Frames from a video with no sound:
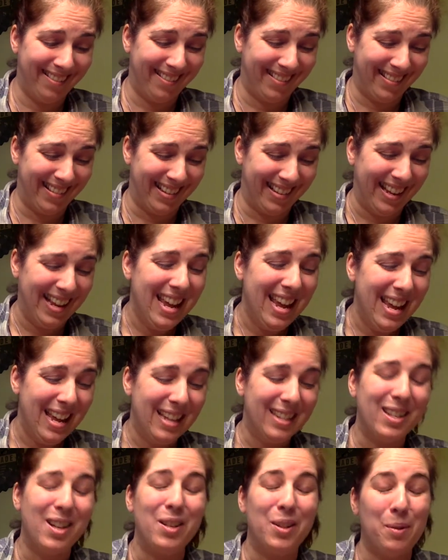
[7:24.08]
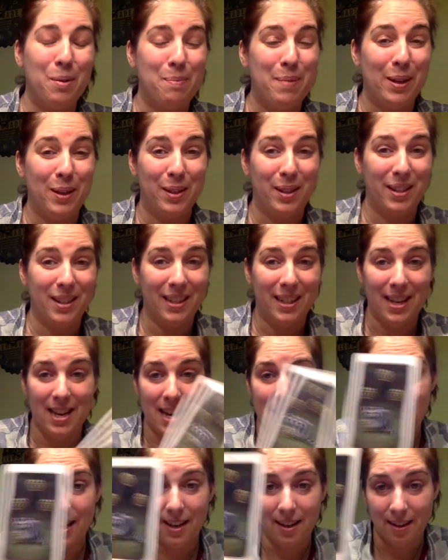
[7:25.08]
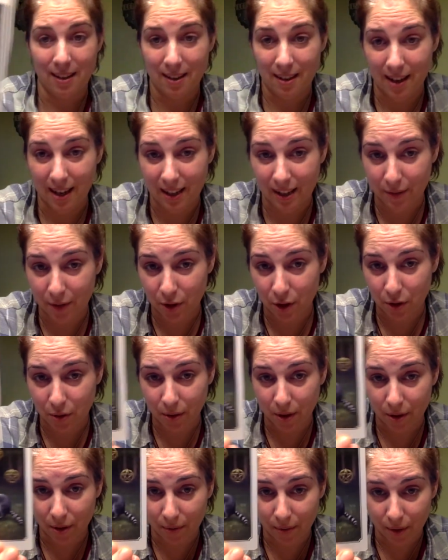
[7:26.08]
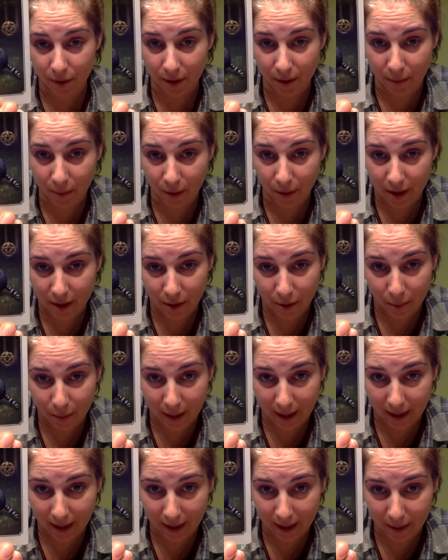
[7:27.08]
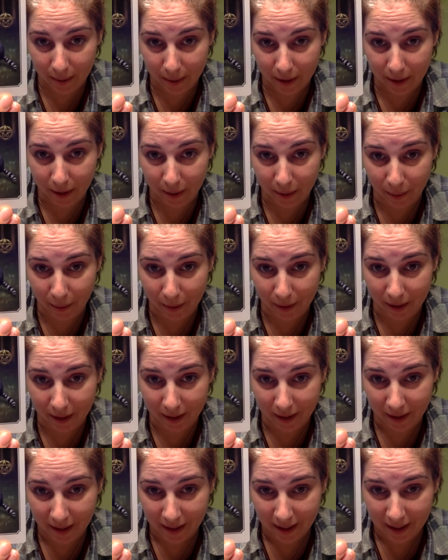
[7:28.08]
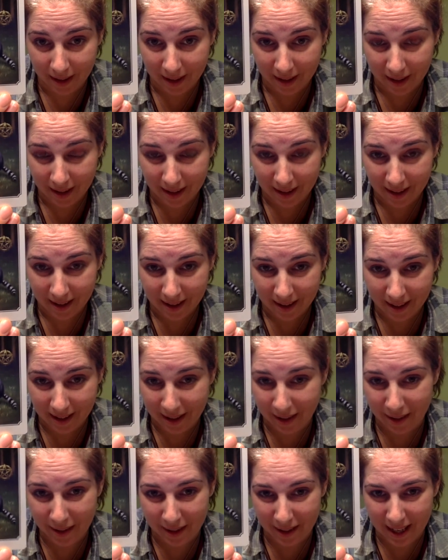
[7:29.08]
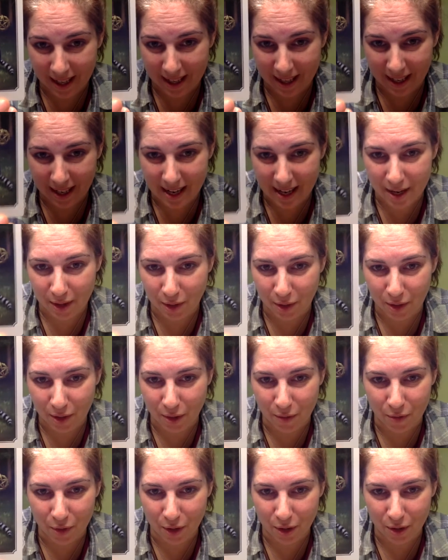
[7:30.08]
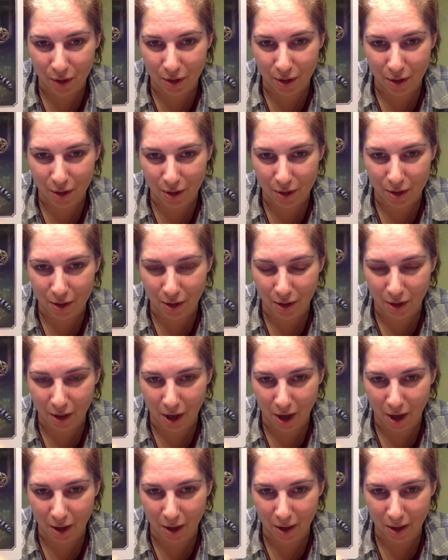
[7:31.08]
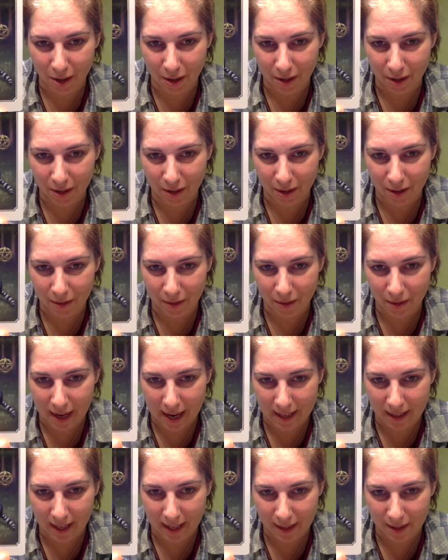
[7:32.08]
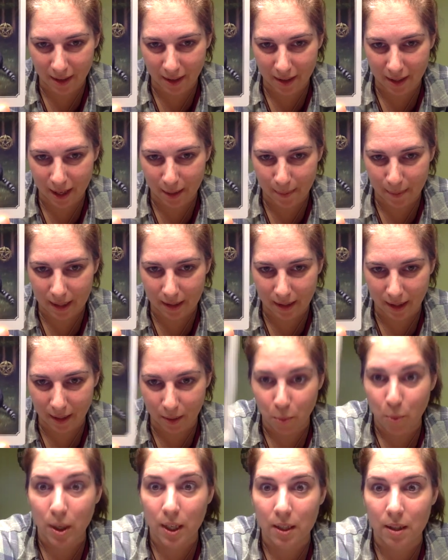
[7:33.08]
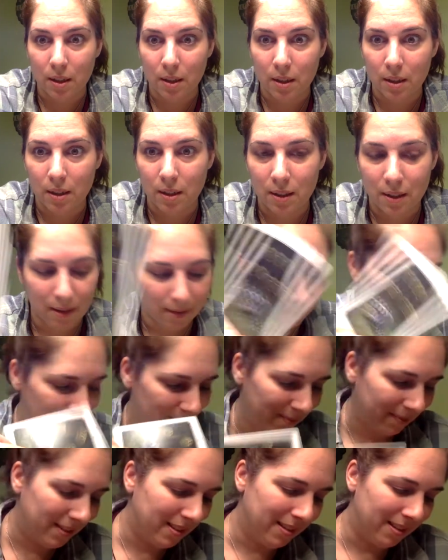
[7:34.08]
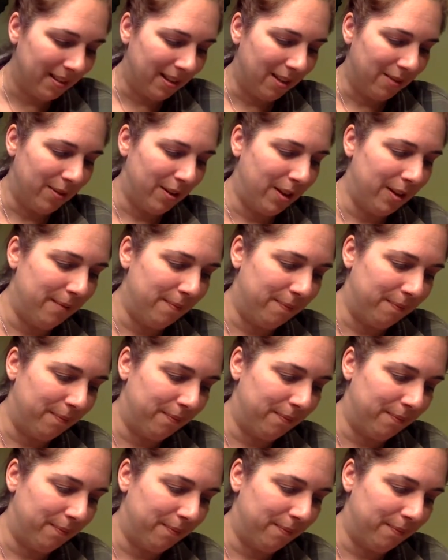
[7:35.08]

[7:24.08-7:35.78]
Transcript: It also appeals to this Canadian. I lived in Toronto for several years. We had a lot of raccoons. He looks like you've just turned your car headlights on him and he's like, what? Love it.